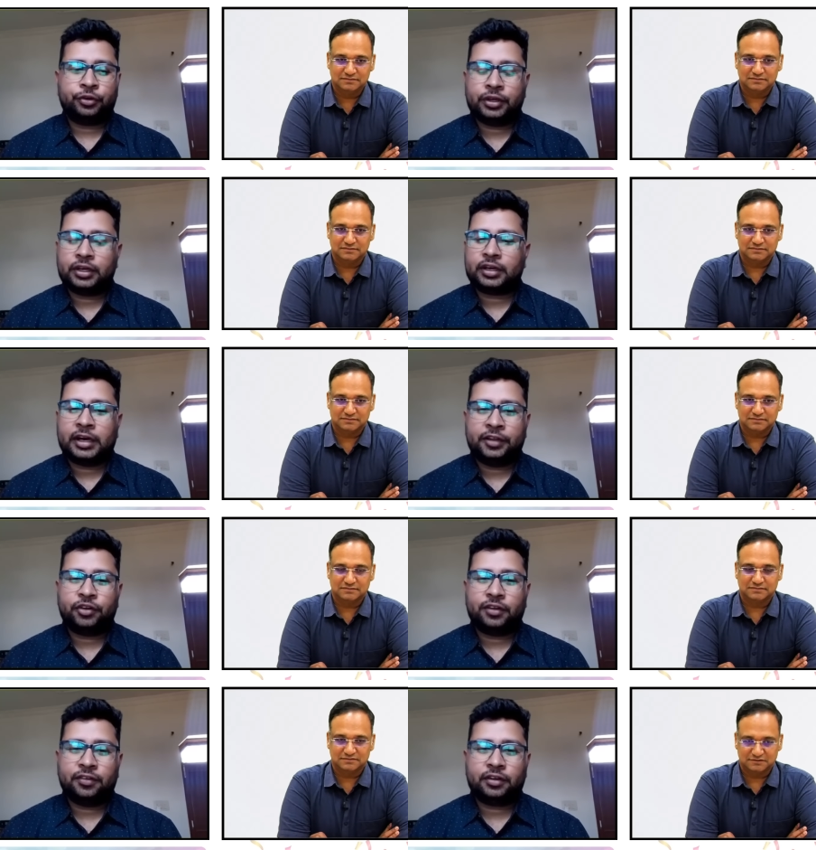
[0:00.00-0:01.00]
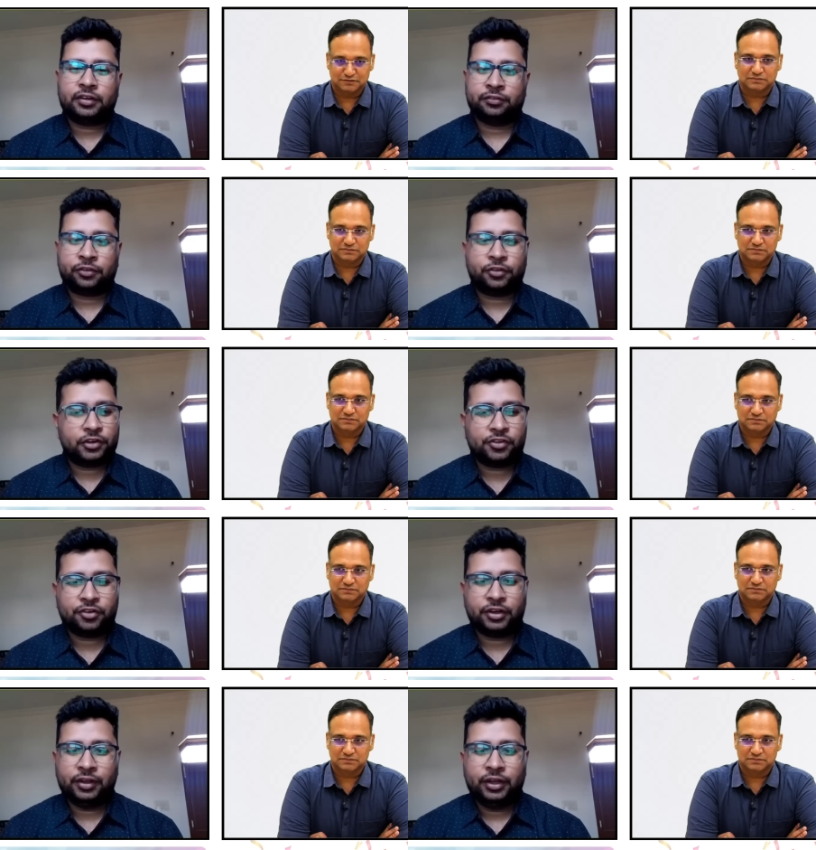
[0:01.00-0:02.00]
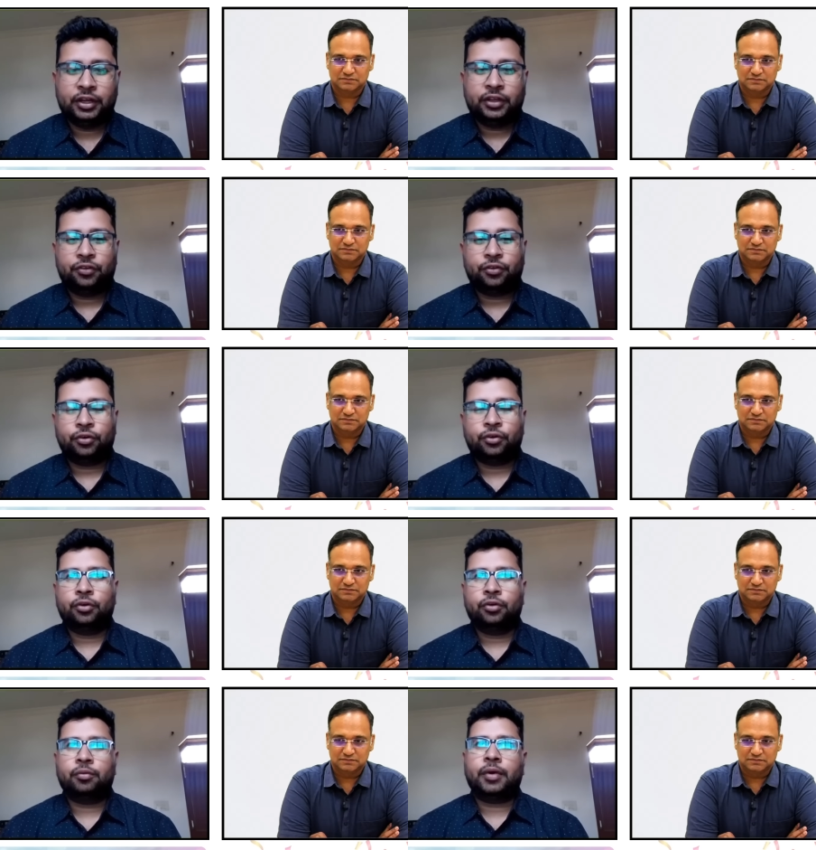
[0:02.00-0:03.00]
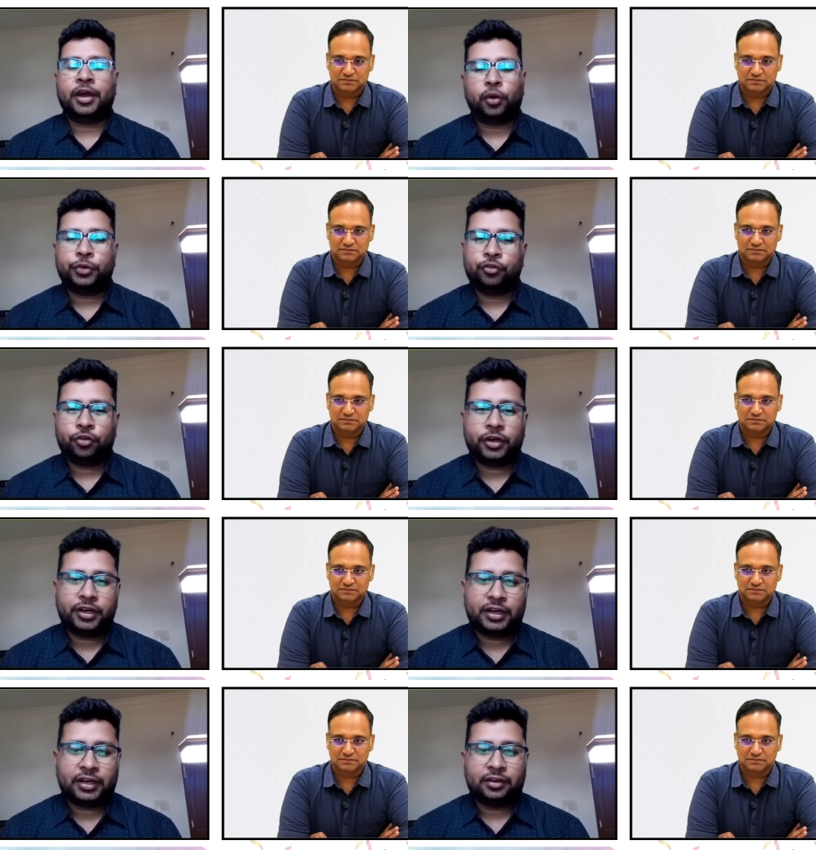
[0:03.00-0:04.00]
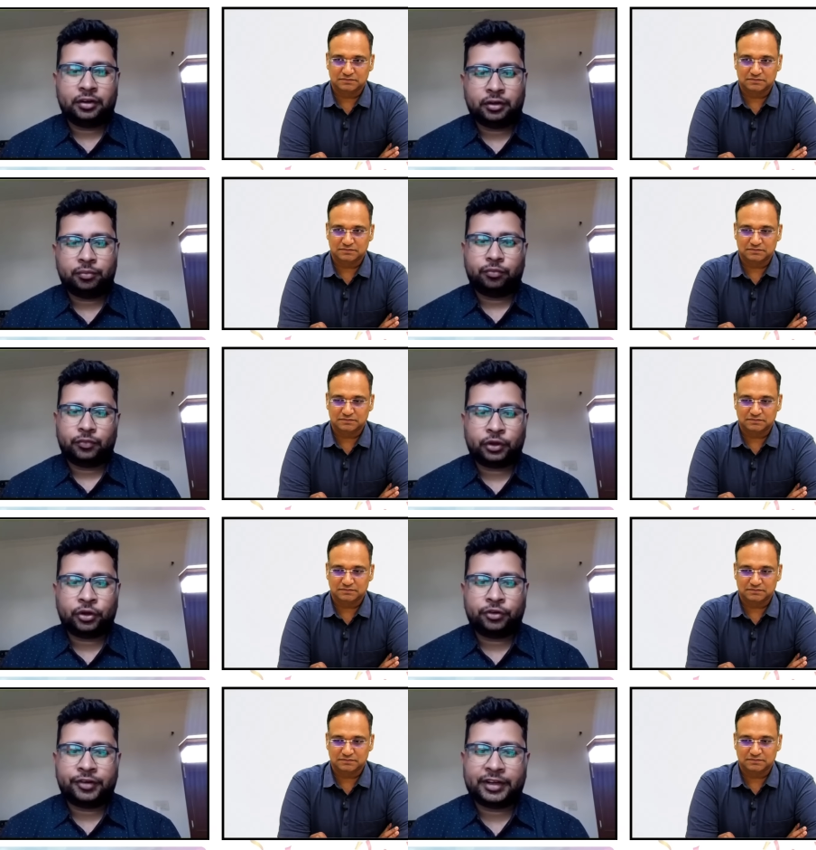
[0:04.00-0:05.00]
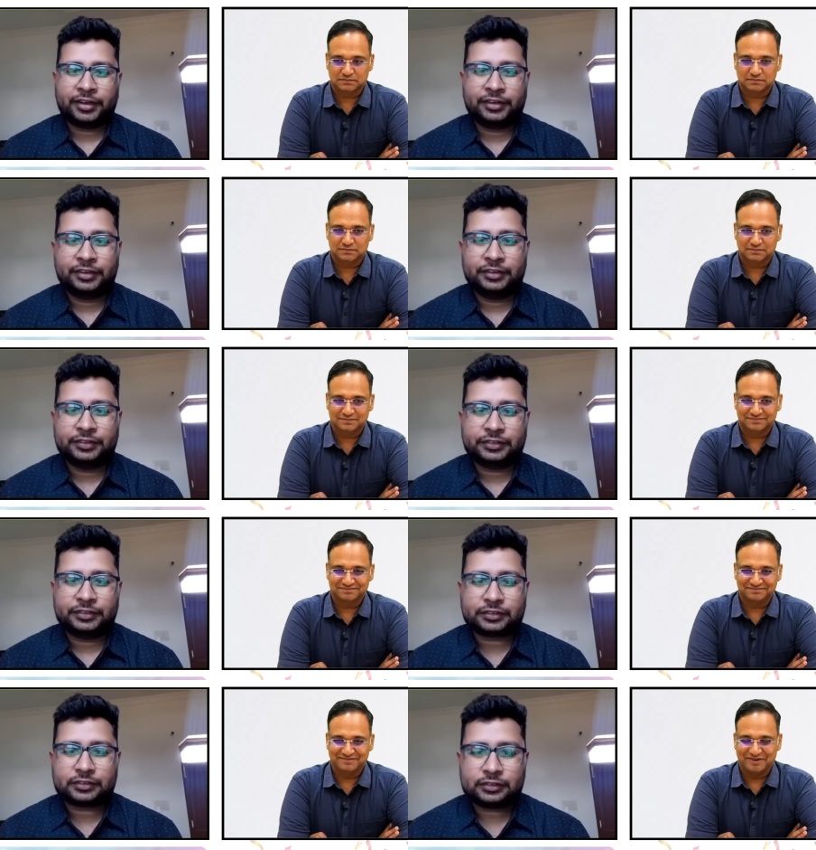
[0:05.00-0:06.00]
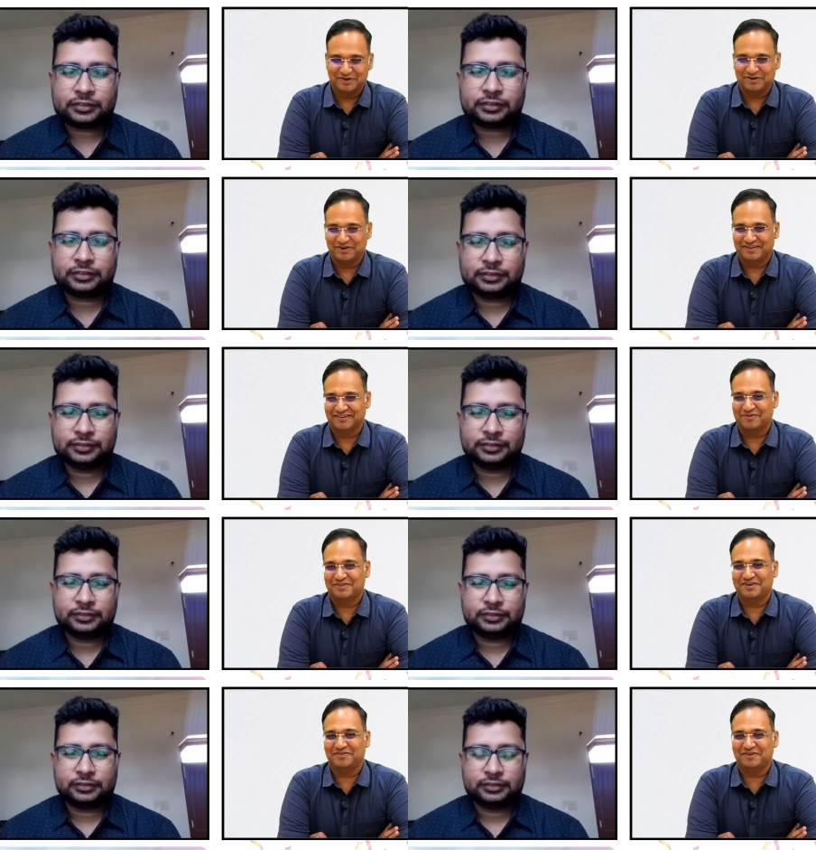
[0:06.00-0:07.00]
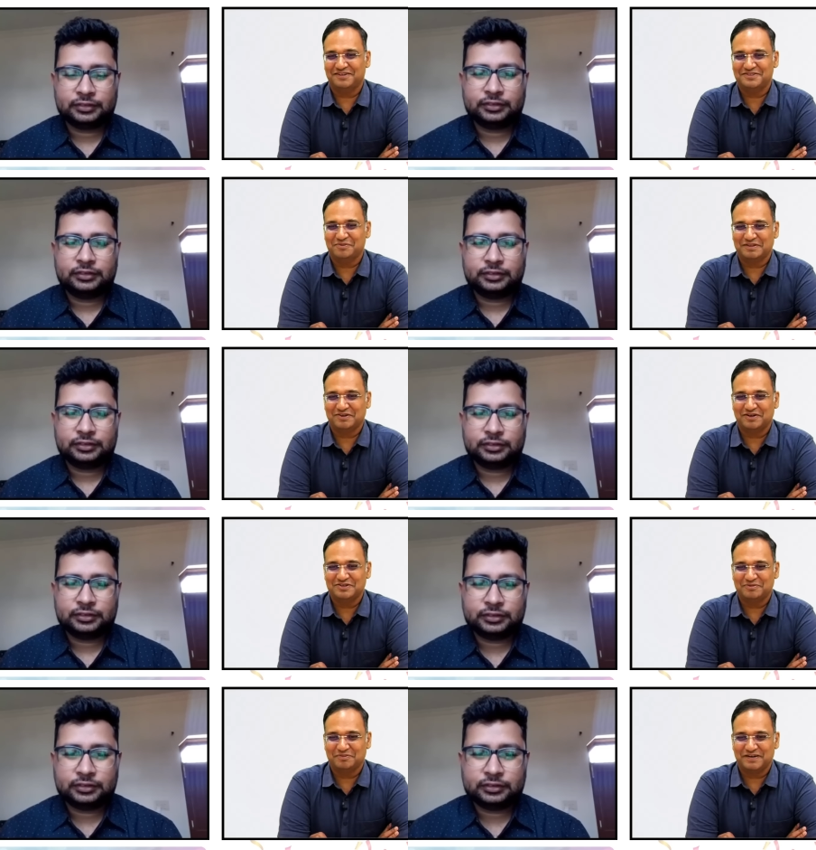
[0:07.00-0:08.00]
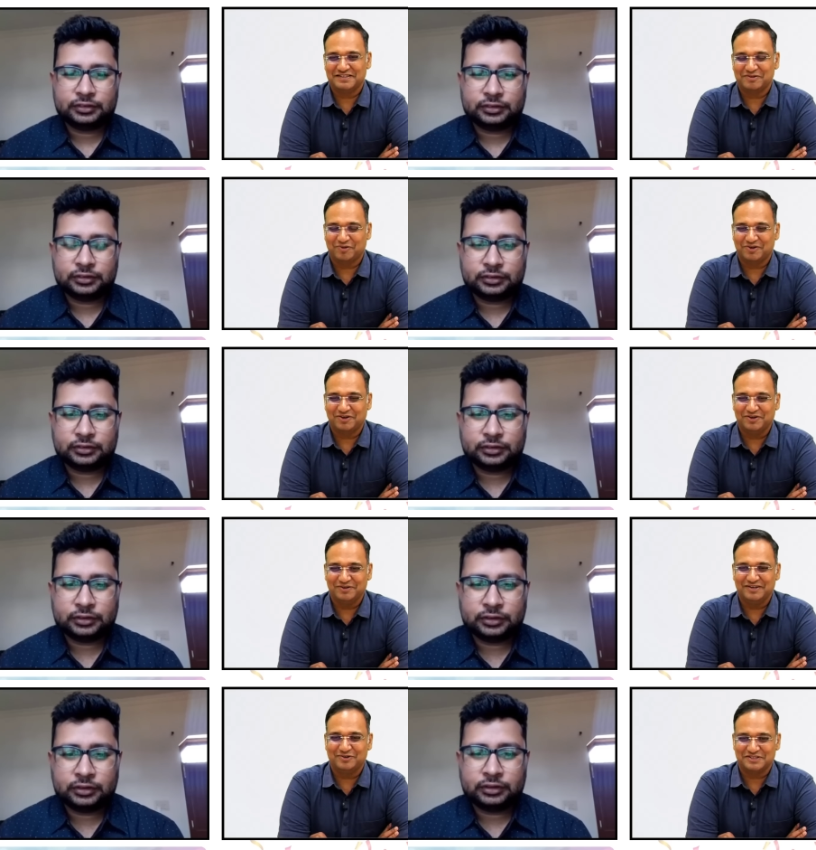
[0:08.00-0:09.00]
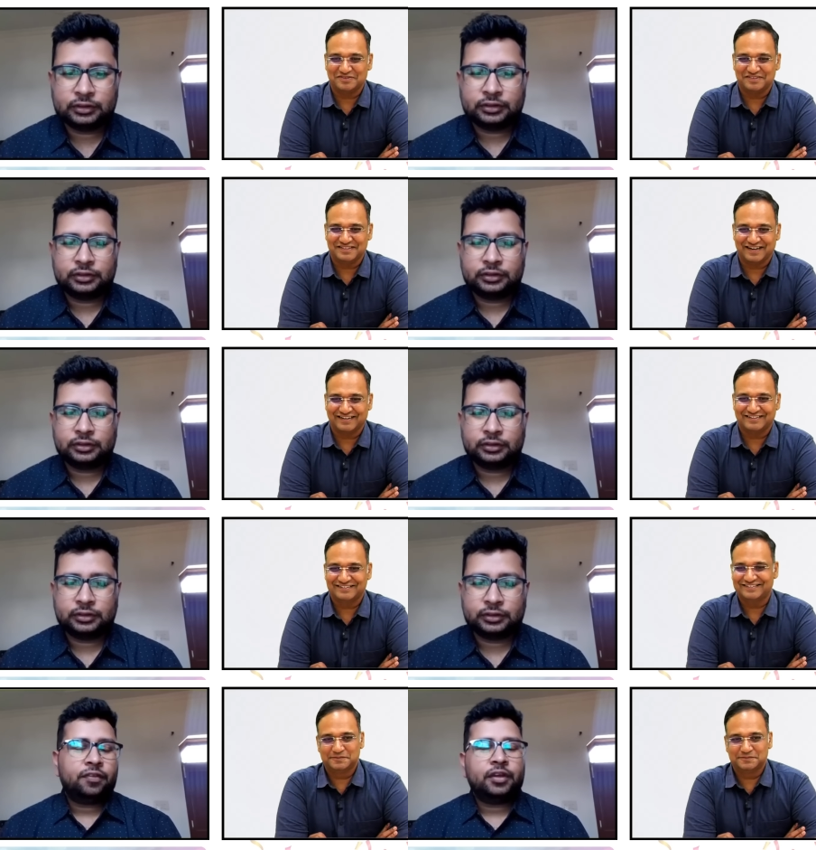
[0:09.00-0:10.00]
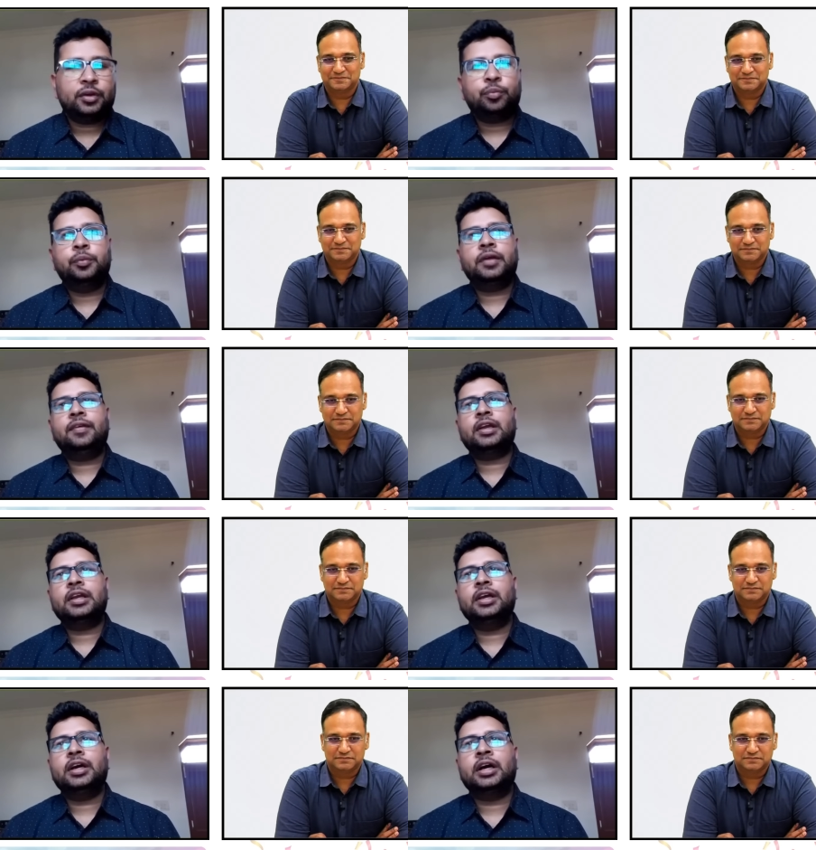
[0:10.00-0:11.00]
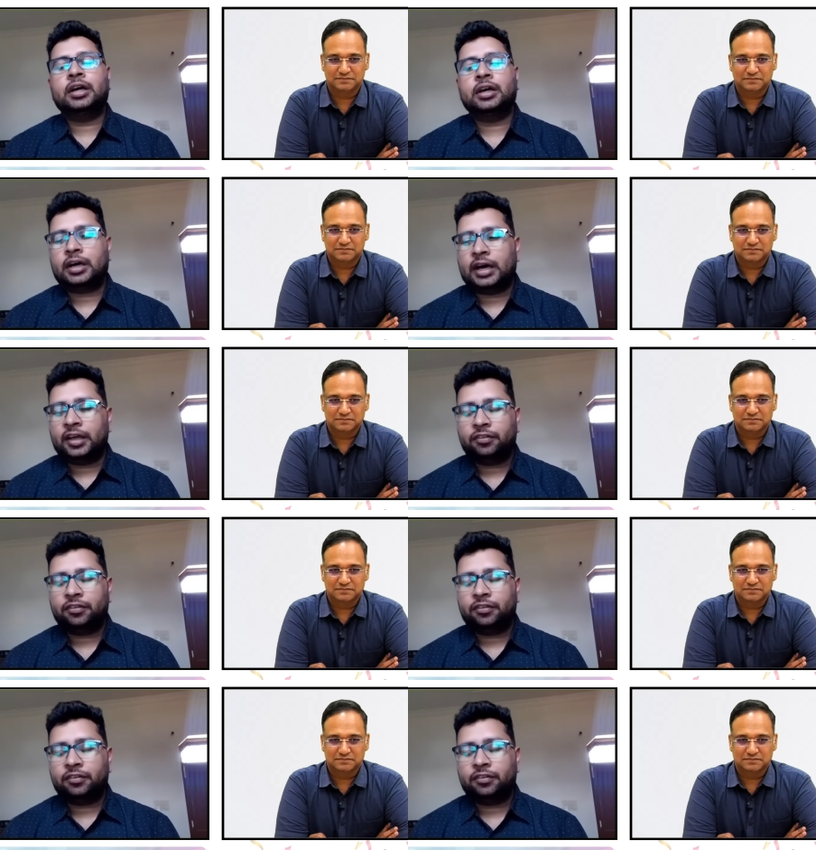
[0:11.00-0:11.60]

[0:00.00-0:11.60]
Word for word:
Speaker 1: doing a cardiothoracic vascular surgery. So I opted for it and got ranked.
Speaker 2: Very good, Doctor. What is your methodology of preparation? What all you did to achieve this rank?
Speaker 1: Sir, basically, I